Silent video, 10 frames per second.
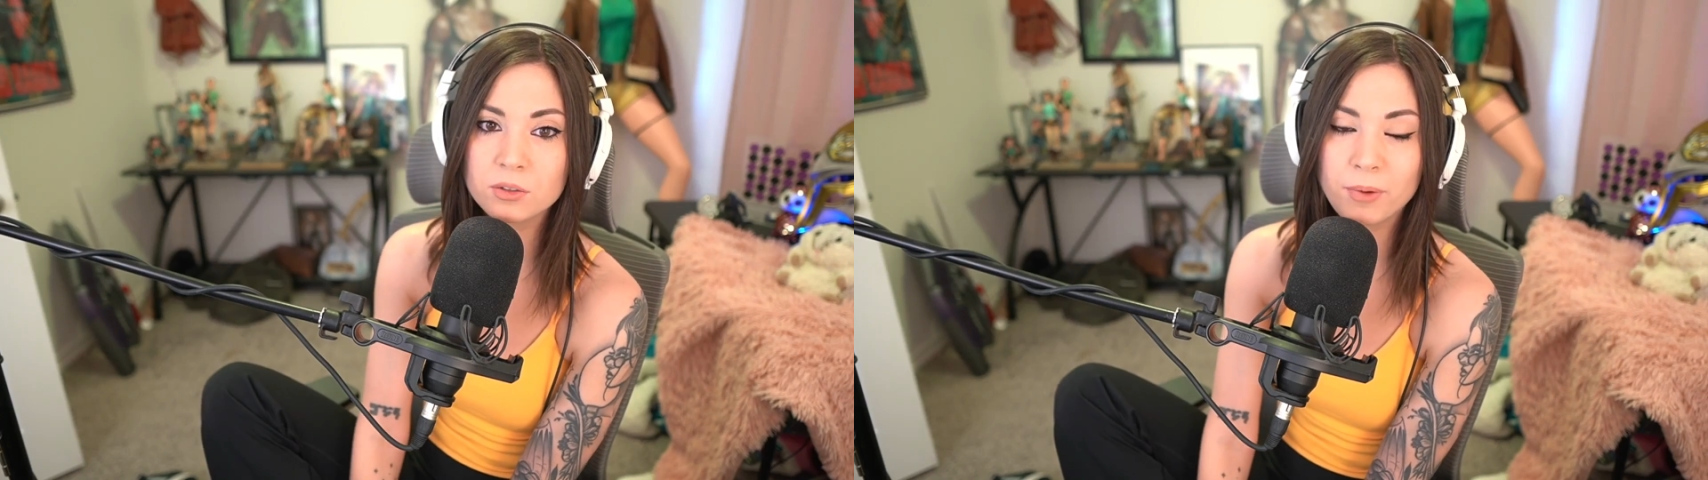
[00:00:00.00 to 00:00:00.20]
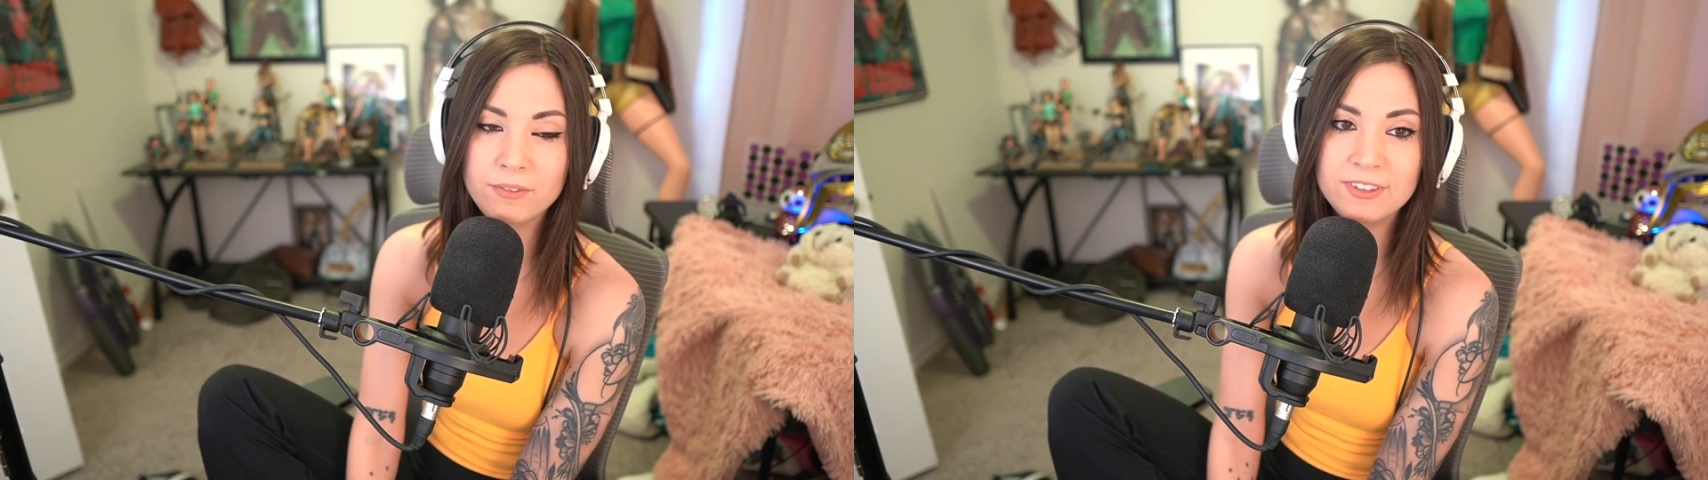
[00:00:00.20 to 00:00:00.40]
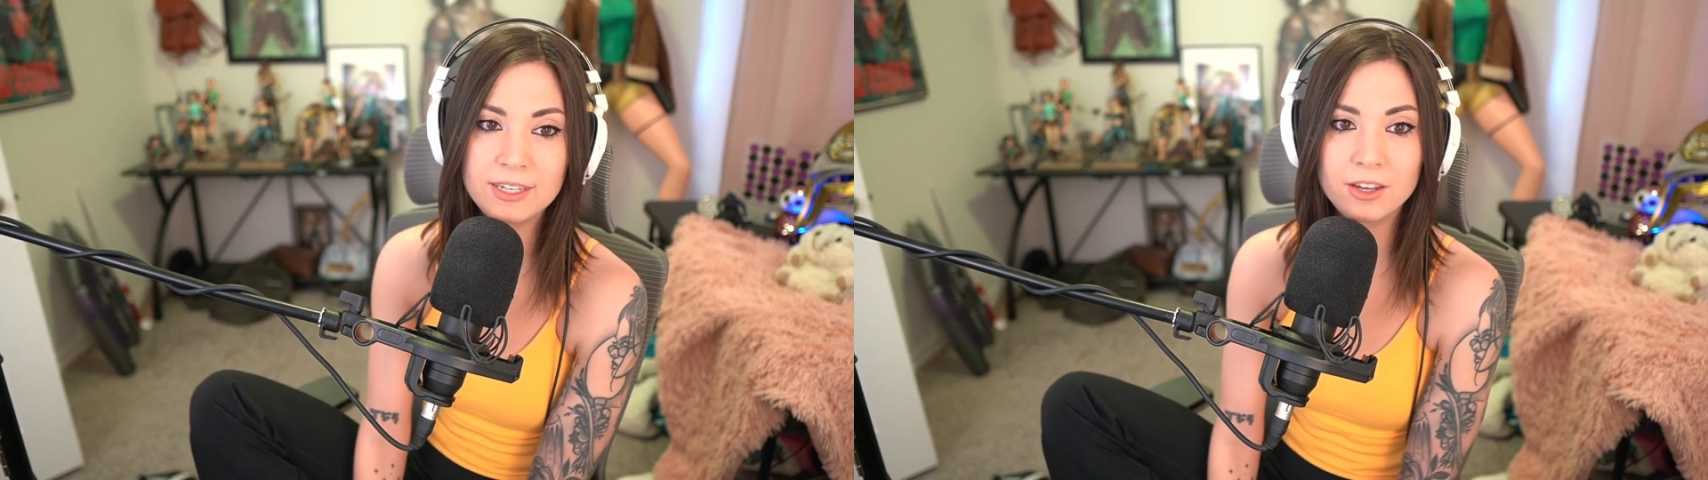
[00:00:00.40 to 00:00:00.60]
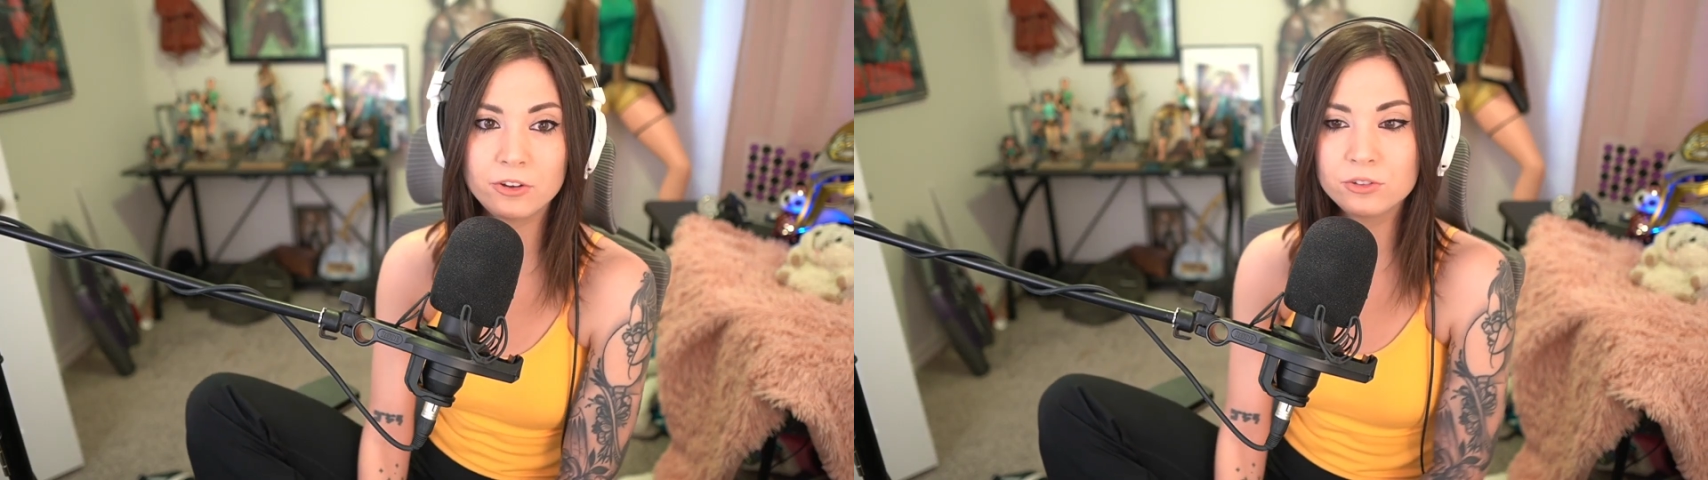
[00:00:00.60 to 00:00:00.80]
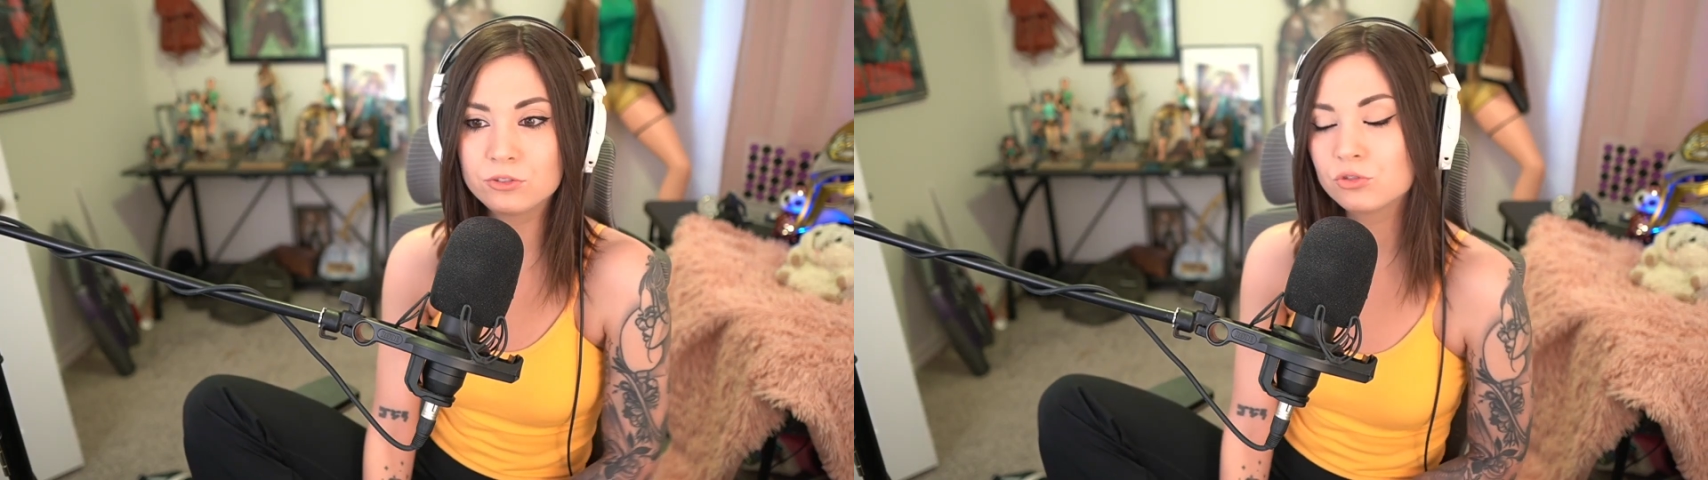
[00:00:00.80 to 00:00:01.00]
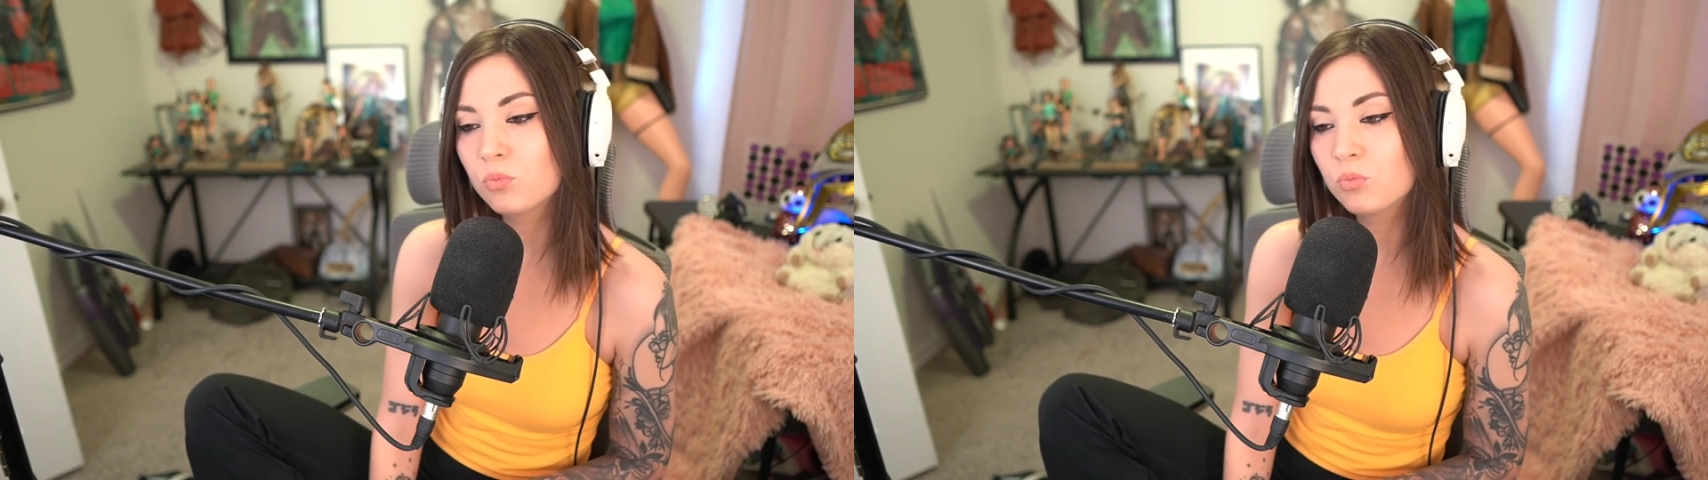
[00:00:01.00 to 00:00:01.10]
my videos.